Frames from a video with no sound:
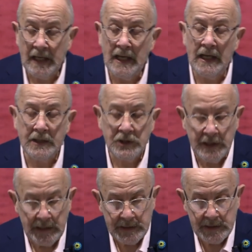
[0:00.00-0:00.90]
heart,
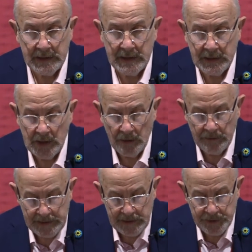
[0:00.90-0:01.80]
Jesus has
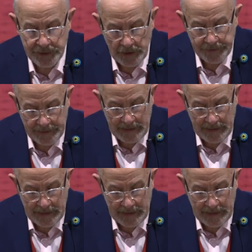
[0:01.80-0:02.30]
already trodden